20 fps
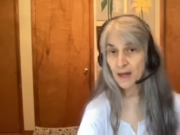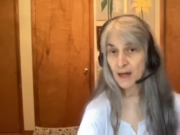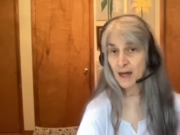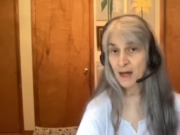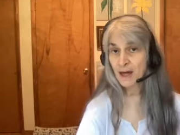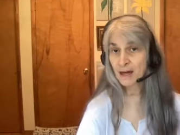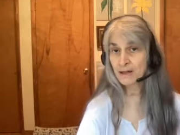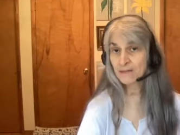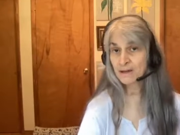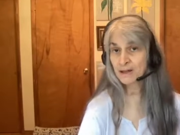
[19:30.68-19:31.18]

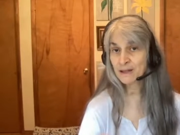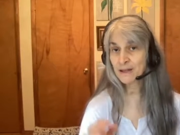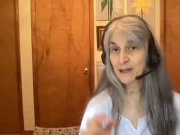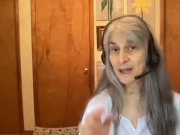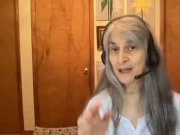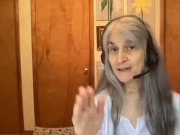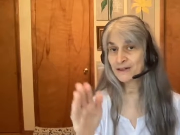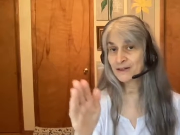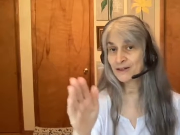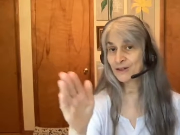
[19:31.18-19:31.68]
I'd be
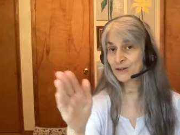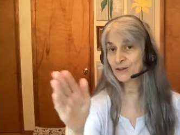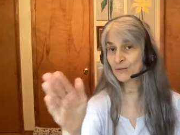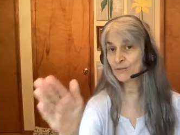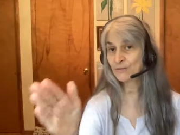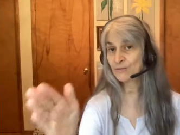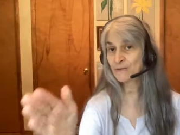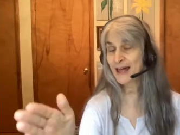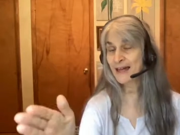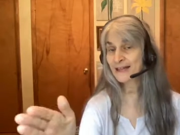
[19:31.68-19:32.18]
led
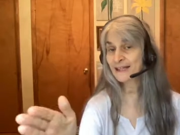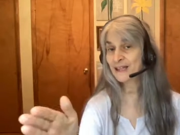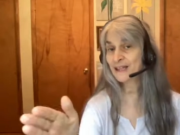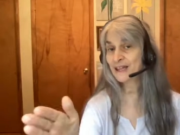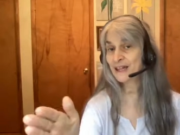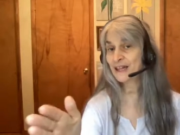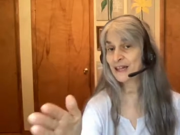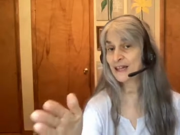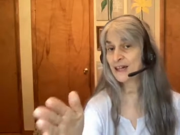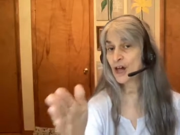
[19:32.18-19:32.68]

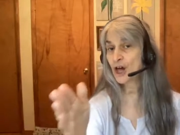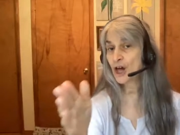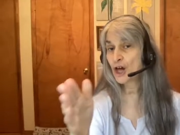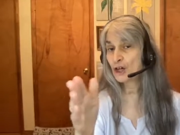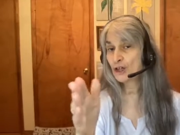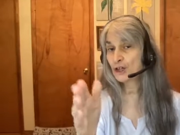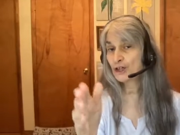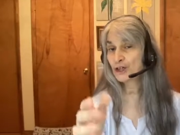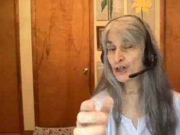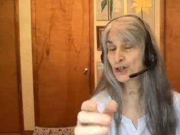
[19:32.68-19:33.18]
directly
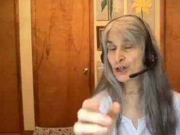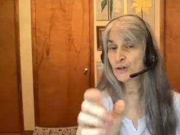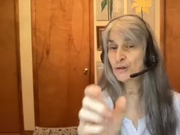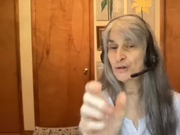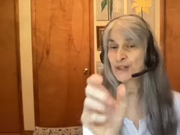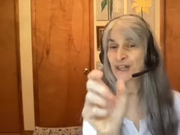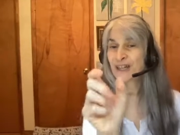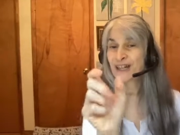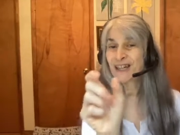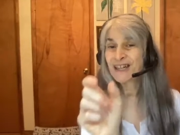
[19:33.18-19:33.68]
to
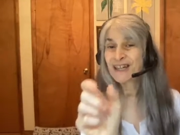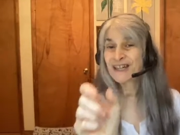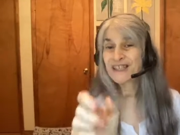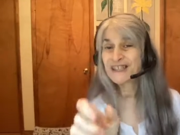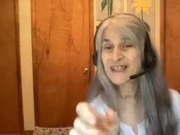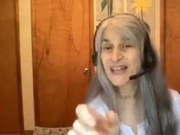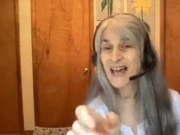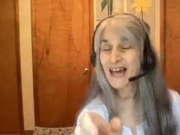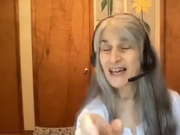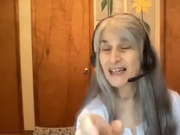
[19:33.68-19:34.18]
the
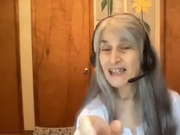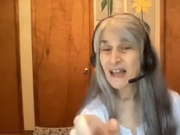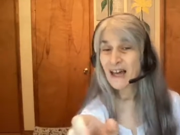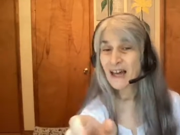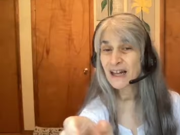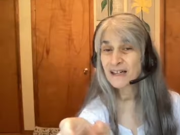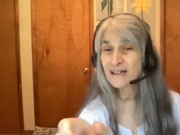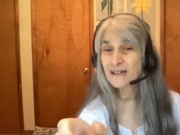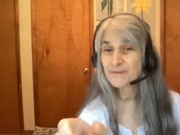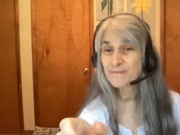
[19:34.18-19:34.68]
exact
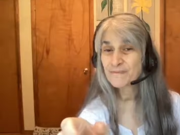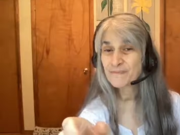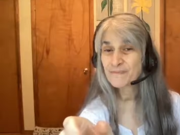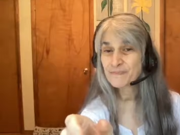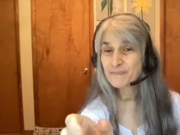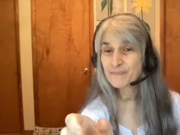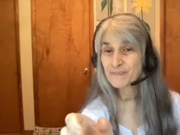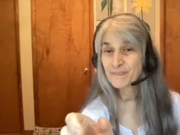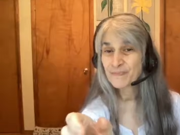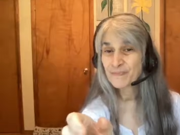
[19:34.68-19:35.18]
item
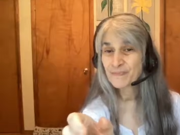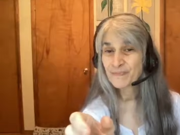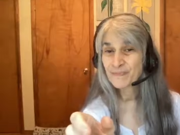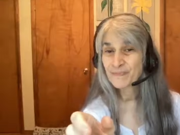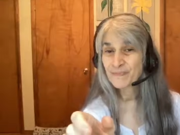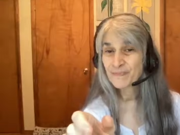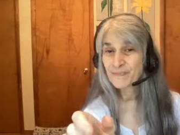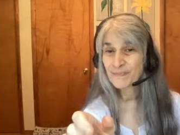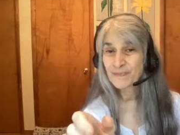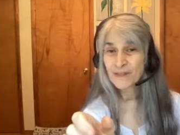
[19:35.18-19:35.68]

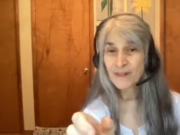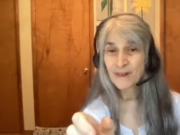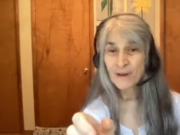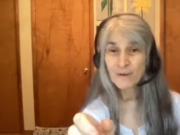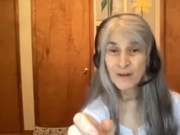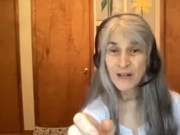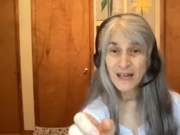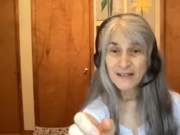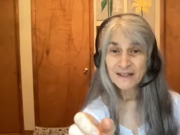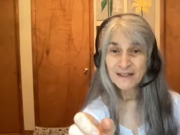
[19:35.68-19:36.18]

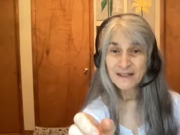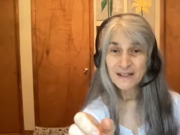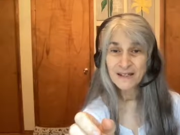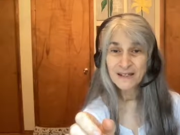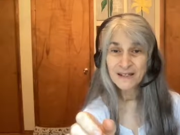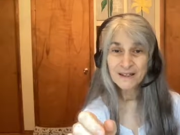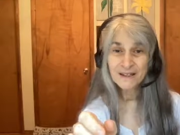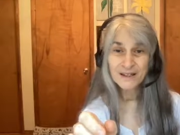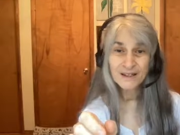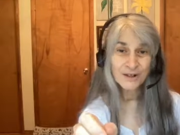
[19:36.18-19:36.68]
no
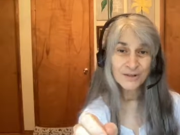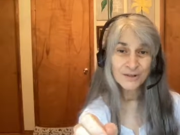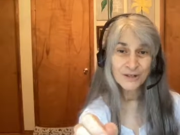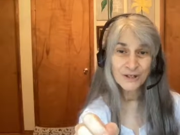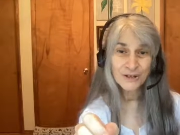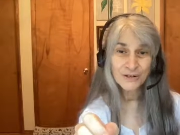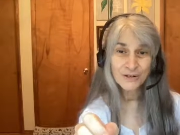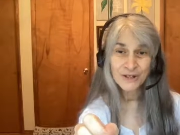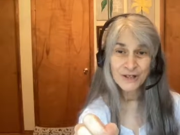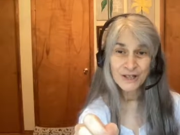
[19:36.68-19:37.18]
guessing, no
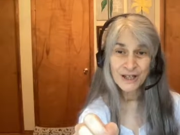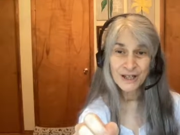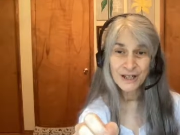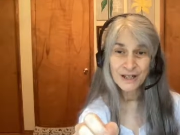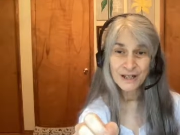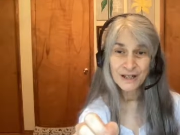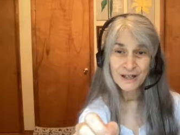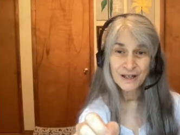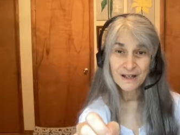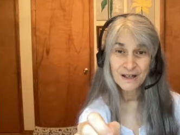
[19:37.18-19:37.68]

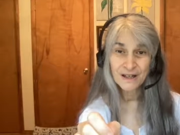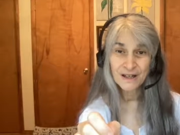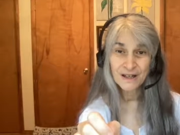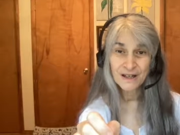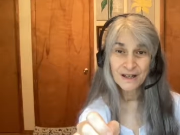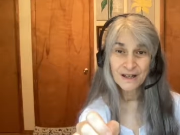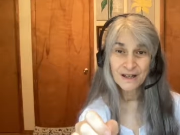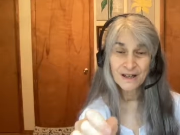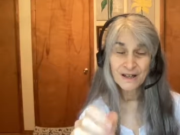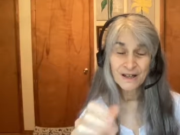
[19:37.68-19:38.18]
searching.
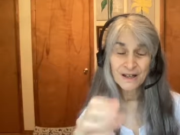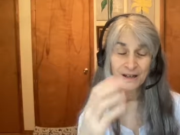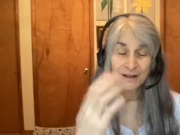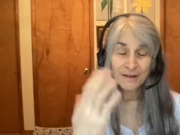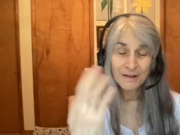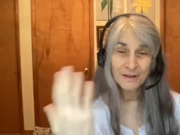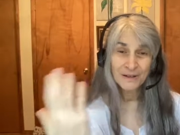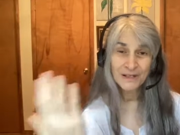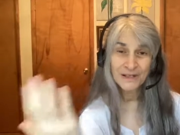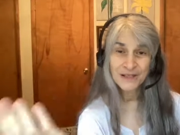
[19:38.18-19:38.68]

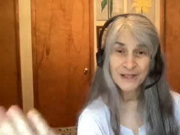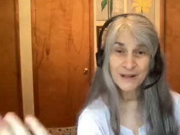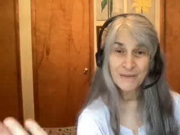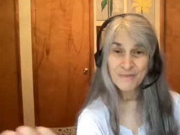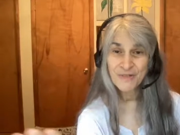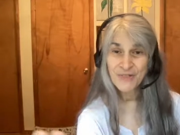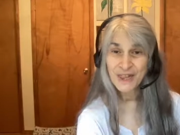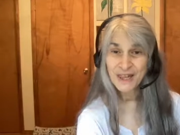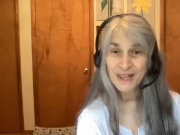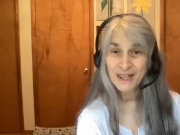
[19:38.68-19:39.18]
It was
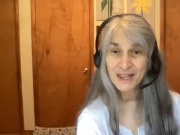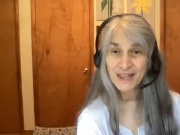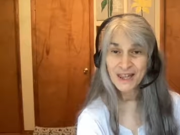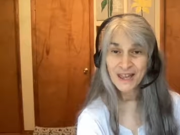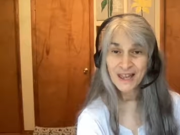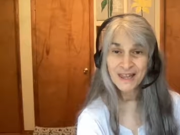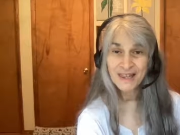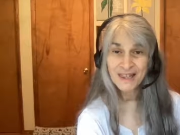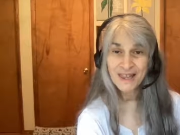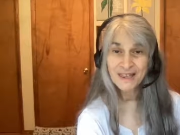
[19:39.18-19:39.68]
something
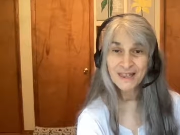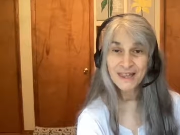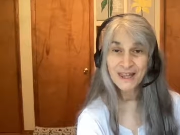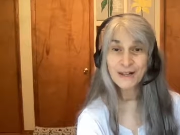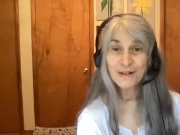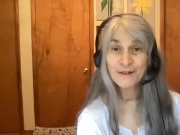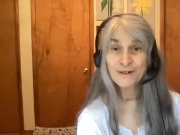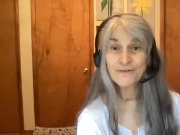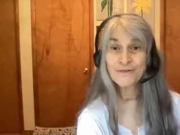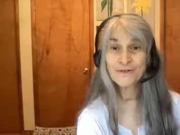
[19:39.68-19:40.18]
that the
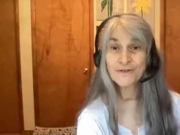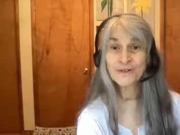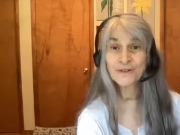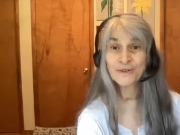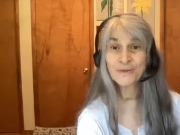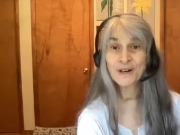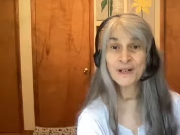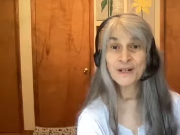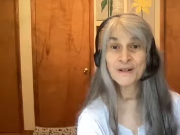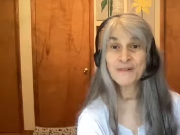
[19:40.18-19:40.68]
universe
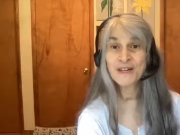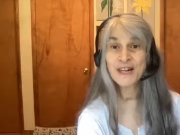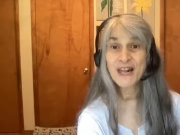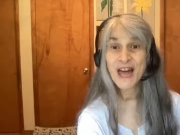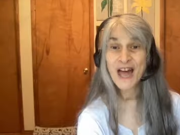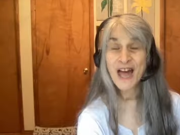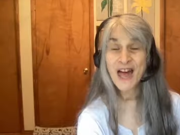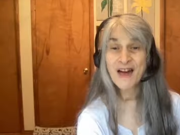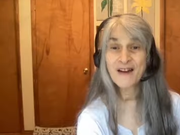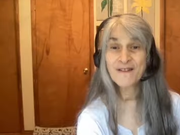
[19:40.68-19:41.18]
wanted me to
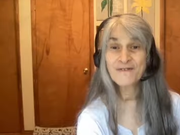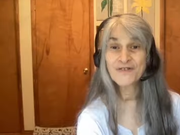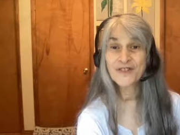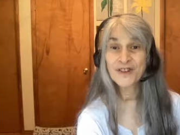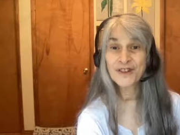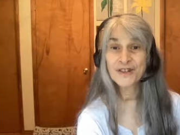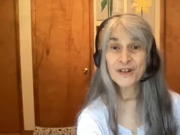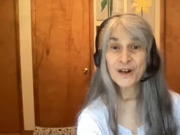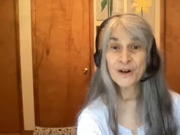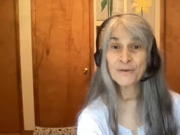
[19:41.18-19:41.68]
have
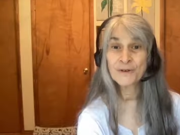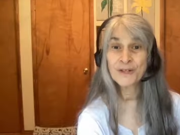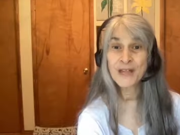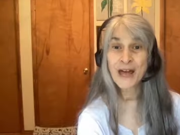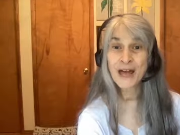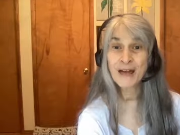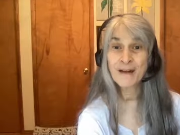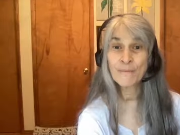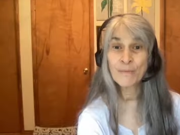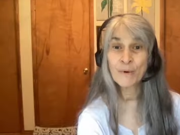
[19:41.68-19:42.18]
to know in
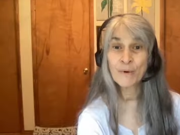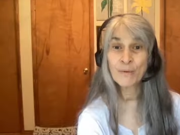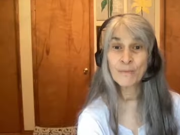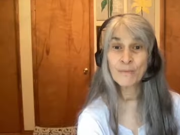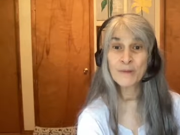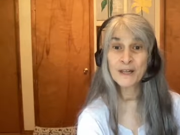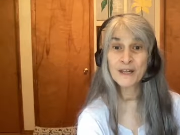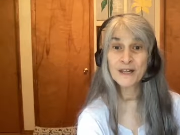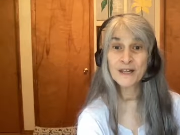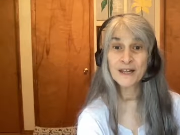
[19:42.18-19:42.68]
that
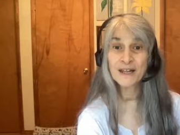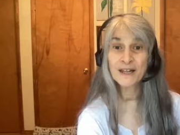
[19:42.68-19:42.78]
moment.